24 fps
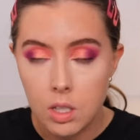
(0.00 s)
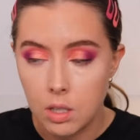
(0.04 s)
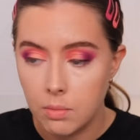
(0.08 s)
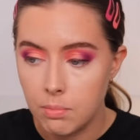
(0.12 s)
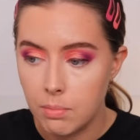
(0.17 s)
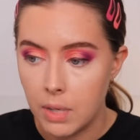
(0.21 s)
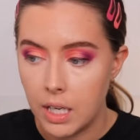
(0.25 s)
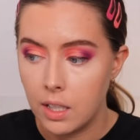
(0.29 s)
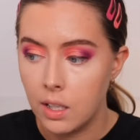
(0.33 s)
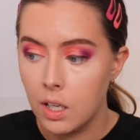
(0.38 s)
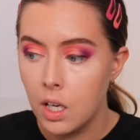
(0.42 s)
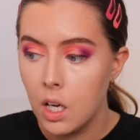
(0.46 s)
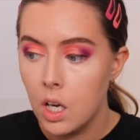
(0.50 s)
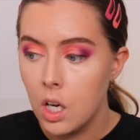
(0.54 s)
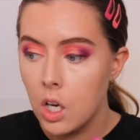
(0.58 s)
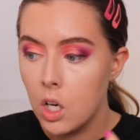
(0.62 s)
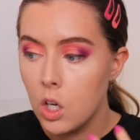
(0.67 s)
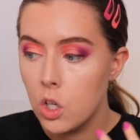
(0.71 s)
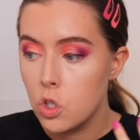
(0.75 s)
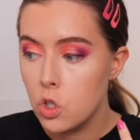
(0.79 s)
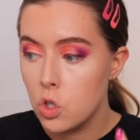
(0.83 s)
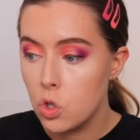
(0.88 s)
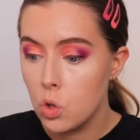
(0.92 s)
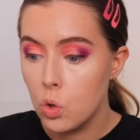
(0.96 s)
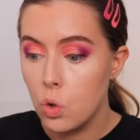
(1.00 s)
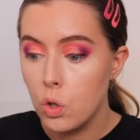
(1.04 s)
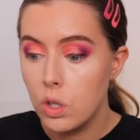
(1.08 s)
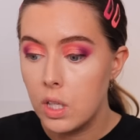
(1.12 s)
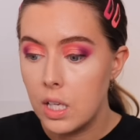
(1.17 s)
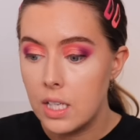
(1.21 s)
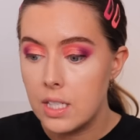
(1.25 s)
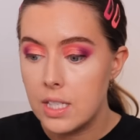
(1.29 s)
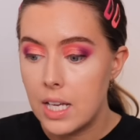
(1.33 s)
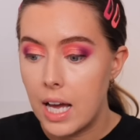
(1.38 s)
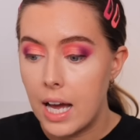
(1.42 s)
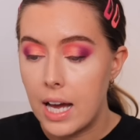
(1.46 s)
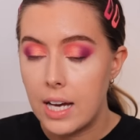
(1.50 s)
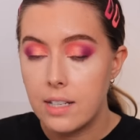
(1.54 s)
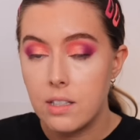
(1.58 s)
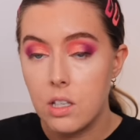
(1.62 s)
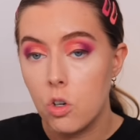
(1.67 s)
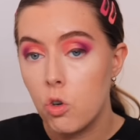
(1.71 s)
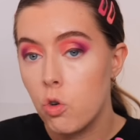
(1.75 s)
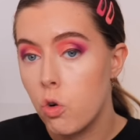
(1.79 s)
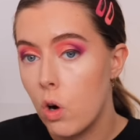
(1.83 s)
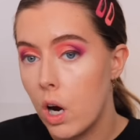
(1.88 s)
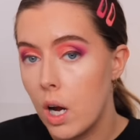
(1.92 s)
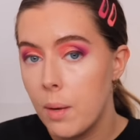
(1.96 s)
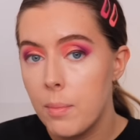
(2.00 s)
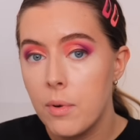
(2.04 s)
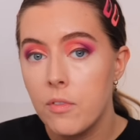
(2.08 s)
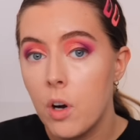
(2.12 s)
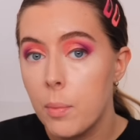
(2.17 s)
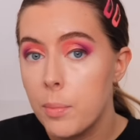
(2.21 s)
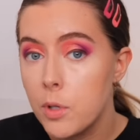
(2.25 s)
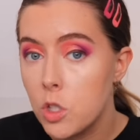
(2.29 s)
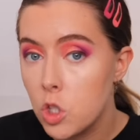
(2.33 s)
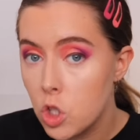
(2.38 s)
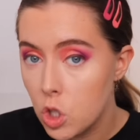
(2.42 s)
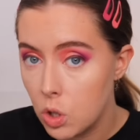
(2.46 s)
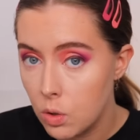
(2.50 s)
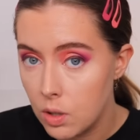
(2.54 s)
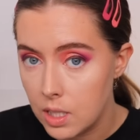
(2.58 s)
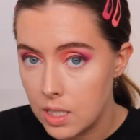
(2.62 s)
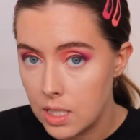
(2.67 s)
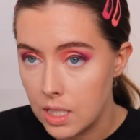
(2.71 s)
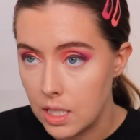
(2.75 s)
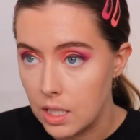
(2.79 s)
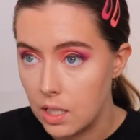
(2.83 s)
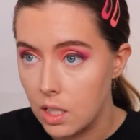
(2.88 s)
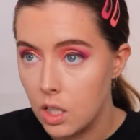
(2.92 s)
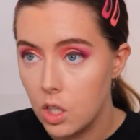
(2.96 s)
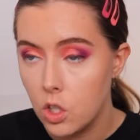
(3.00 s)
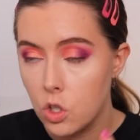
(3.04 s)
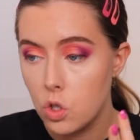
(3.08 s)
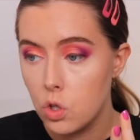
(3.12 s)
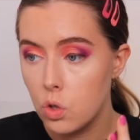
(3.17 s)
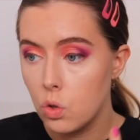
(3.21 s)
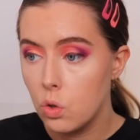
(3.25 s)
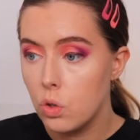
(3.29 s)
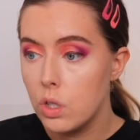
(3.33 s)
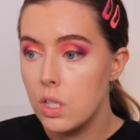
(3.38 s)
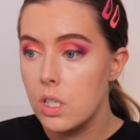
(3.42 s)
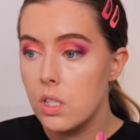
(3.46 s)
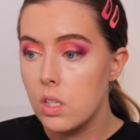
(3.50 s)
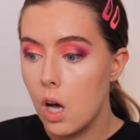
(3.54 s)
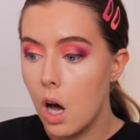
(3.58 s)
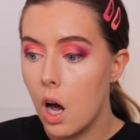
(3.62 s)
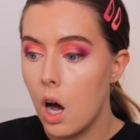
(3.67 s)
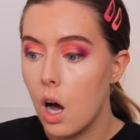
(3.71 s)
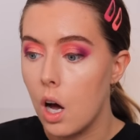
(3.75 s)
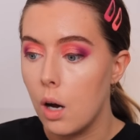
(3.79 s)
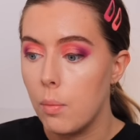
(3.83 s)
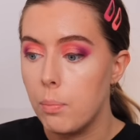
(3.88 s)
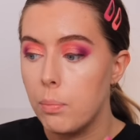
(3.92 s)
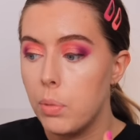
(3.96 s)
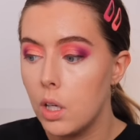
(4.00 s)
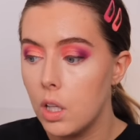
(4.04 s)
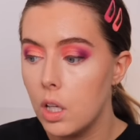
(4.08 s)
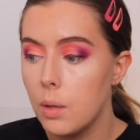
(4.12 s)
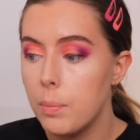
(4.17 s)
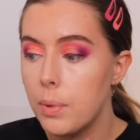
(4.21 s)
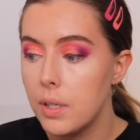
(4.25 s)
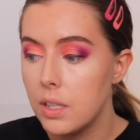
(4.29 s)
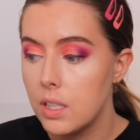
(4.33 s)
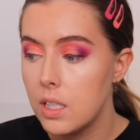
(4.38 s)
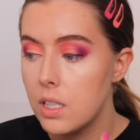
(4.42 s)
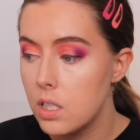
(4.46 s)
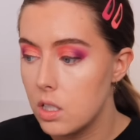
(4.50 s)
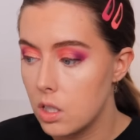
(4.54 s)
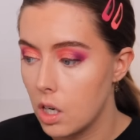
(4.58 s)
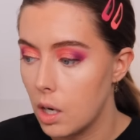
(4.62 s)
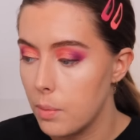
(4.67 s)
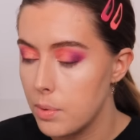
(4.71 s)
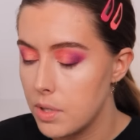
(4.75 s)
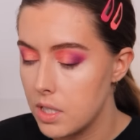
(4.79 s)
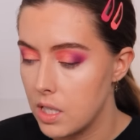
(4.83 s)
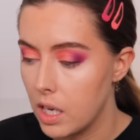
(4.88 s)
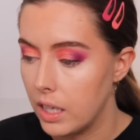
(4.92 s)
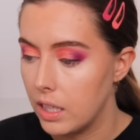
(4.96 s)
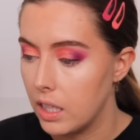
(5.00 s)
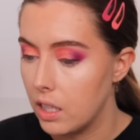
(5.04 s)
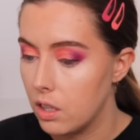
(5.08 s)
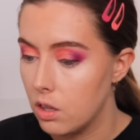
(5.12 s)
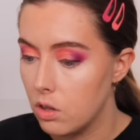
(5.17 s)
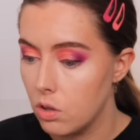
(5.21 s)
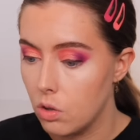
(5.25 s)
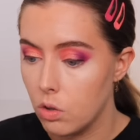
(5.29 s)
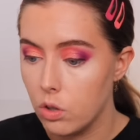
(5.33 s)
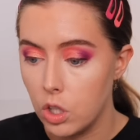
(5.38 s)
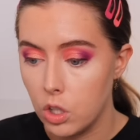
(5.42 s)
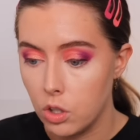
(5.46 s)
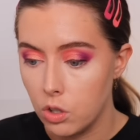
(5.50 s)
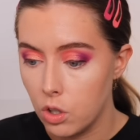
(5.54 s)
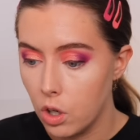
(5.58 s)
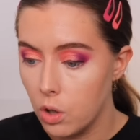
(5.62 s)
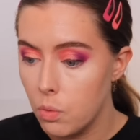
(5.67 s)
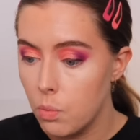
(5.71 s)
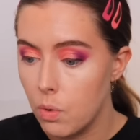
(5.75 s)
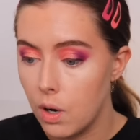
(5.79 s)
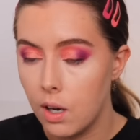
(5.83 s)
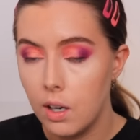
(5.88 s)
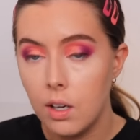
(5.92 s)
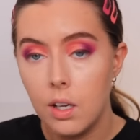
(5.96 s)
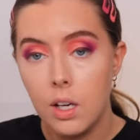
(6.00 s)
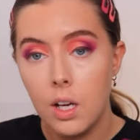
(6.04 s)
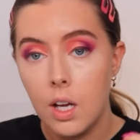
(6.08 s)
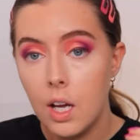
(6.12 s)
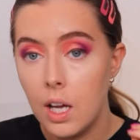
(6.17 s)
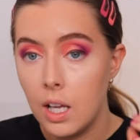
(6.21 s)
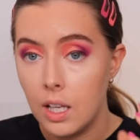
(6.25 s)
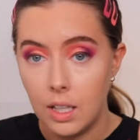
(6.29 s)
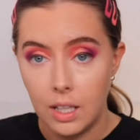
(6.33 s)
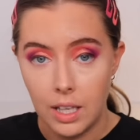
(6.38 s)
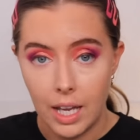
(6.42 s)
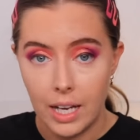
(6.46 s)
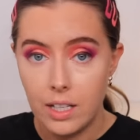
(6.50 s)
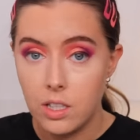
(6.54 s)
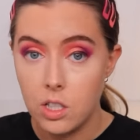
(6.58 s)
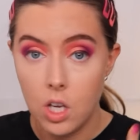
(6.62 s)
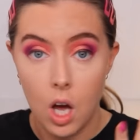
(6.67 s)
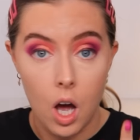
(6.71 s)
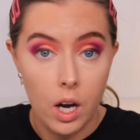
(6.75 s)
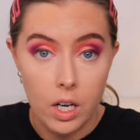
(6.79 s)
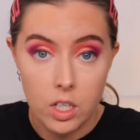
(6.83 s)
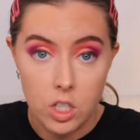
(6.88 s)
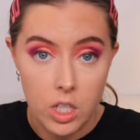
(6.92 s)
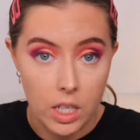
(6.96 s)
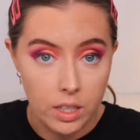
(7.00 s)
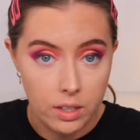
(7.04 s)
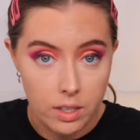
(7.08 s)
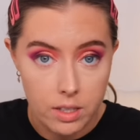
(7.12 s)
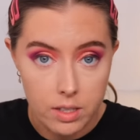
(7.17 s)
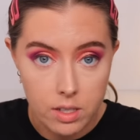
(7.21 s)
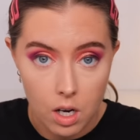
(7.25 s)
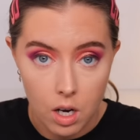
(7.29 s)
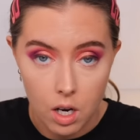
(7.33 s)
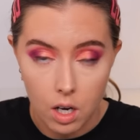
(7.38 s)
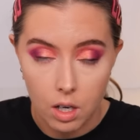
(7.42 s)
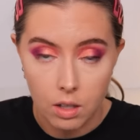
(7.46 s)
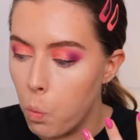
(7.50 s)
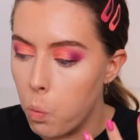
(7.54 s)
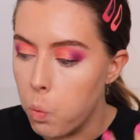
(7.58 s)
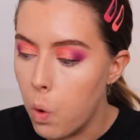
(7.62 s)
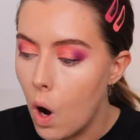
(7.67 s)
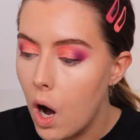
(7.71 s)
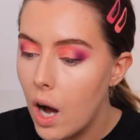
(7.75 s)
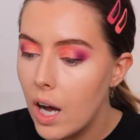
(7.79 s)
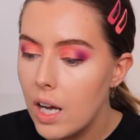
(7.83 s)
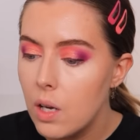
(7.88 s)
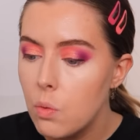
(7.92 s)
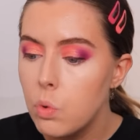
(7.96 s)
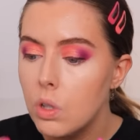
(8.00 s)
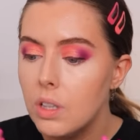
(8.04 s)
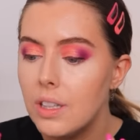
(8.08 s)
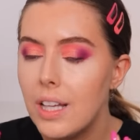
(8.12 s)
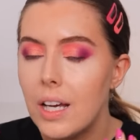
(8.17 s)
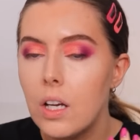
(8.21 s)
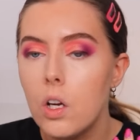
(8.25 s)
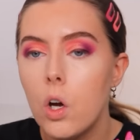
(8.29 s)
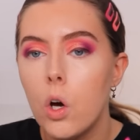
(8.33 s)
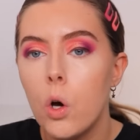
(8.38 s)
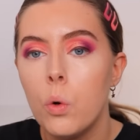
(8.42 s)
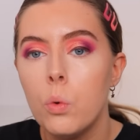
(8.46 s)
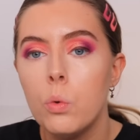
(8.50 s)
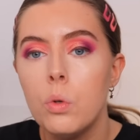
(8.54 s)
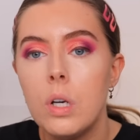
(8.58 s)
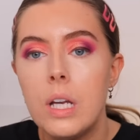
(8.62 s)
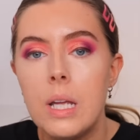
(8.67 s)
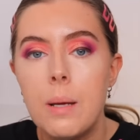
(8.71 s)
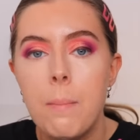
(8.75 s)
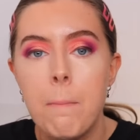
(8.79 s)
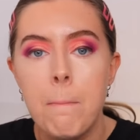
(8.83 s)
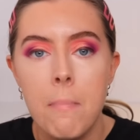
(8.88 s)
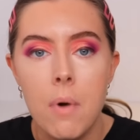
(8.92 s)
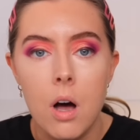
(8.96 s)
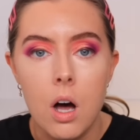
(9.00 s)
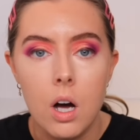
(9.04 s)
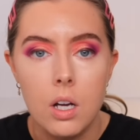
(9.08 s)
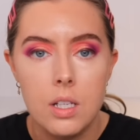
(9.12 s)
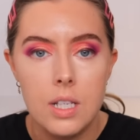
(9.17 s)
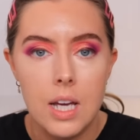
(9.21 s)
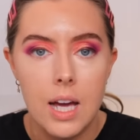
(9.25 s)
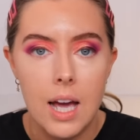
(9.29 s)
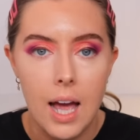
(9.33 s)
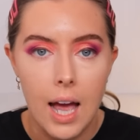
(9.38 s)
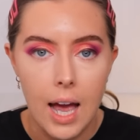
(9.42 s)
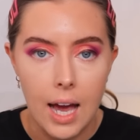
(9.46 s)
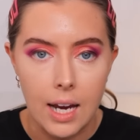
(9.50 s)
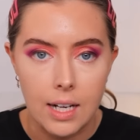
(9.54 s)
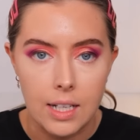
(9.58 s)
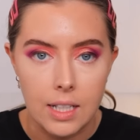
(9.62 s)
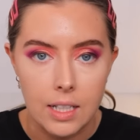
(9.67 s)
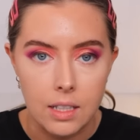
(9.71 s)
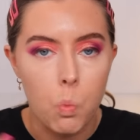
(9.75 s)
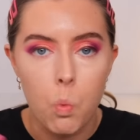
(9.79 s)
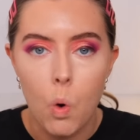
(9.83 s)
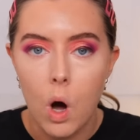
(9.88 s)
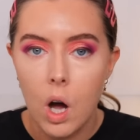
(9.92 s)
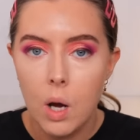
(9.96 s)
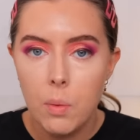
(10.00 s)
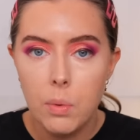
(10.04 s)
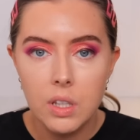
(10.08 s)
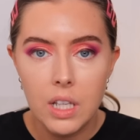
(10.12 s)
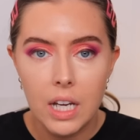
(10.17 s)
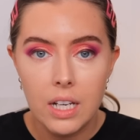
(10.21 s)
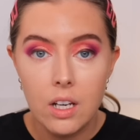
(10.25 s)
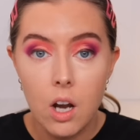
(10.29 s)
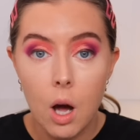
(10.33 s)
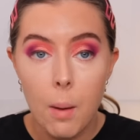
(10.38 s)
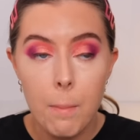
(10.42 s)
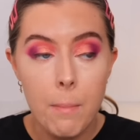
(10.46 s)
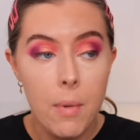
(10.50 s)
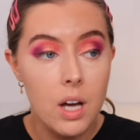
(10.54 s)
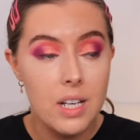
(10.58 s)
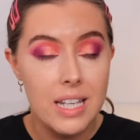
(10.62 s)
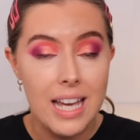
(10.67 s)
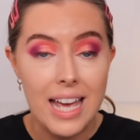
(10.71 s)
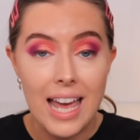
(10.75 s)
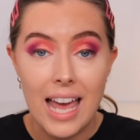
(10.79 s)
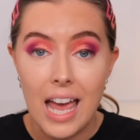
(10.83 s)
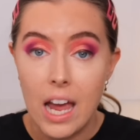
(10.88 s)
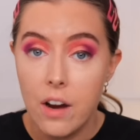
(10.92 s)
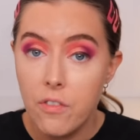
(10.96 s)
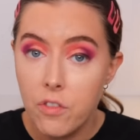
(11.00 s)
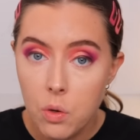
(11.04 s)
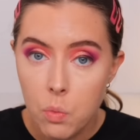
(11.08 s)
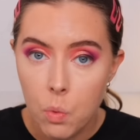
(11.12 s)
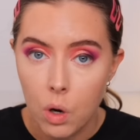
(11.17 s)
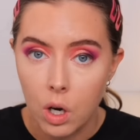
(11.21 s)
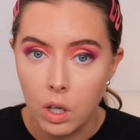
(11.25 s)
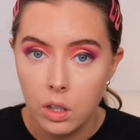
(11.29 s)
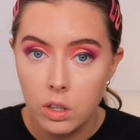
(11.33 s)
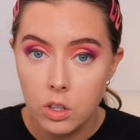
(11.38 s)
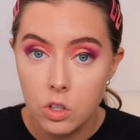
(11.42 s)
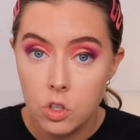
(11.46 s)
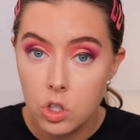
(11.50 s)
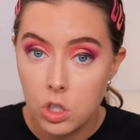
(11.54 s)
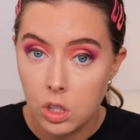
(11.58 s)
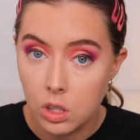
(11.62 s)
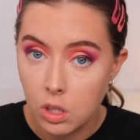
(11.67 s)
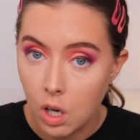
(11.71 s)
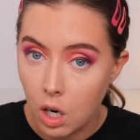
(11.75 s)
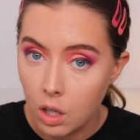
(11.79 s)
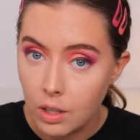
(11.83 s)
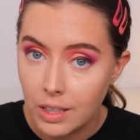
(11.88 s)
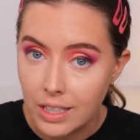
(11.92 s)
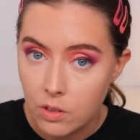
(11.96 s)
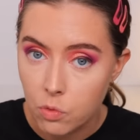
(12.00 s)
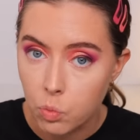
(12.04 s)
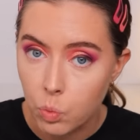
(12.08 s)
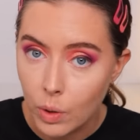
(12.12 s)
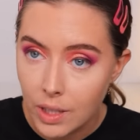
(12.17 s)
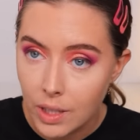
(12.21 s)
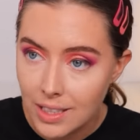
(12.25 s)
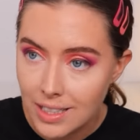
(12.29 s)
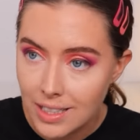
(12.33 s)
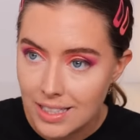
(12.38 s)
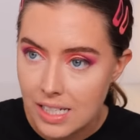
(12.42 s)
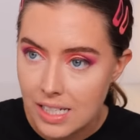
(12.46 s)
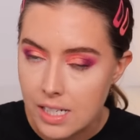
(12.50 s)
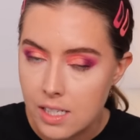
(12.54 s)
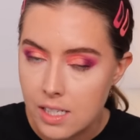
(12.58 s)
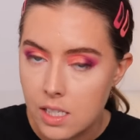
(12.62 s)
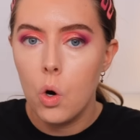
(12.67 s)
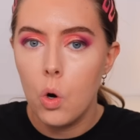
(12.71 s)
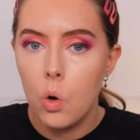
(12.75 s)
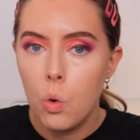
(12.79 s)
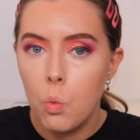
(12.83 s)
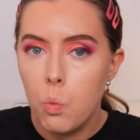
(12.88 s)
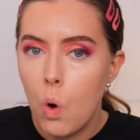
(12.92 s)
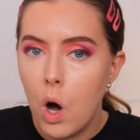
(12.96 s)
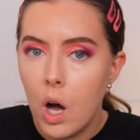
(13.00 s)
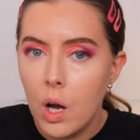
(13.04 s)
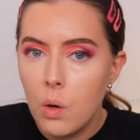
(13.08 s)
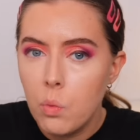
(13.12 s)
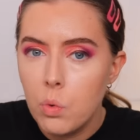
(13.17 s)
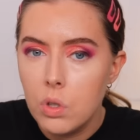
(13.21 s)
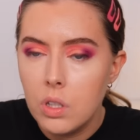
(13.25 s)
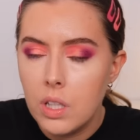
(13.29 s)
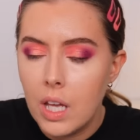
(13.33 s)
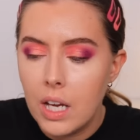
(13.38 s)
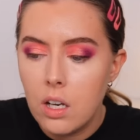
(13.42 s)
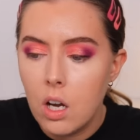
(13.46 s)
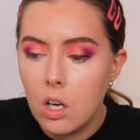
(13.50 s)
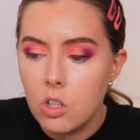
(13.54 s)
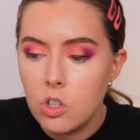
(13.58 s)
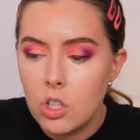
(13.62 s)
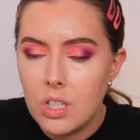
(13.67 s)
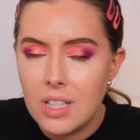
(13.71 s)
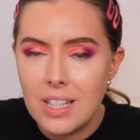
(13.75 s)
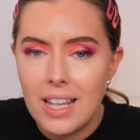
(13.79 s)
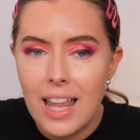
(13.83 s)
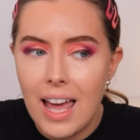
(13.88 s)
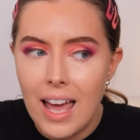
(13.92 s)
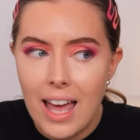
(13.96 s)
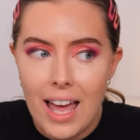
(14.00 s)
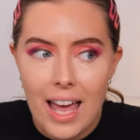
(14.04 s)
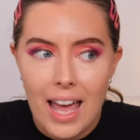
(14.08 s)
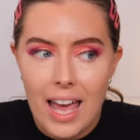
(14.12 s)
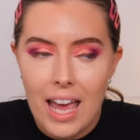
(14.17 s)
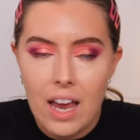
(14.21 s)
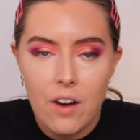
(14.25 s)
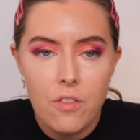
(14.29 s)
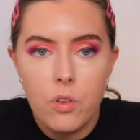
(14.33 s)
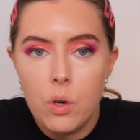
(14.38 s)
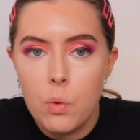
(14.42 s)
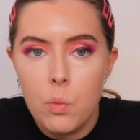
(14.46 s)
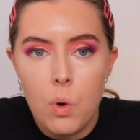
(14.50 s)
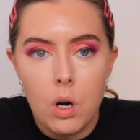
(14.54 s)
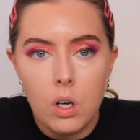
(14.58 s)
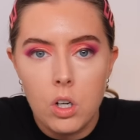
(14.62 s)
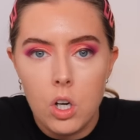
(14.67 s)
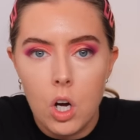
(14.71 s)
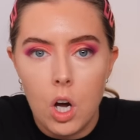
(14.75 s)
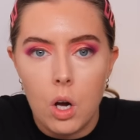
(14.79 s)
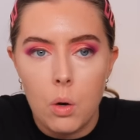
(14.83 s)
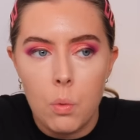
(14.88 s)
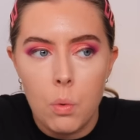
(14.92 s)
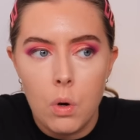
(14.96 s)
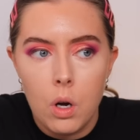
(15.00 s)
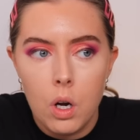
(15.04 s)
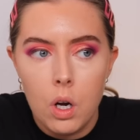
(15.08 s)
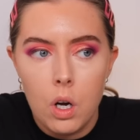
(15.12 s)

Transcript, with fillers: gunmen saw this as a crime of opportunity, saw this car pull up at this stop sign and thought, you know what? Let's hijack this car. Why would they only murder Annie? Why would they not murder everyone to not leave witnesses? Or why would they not just let everyone go?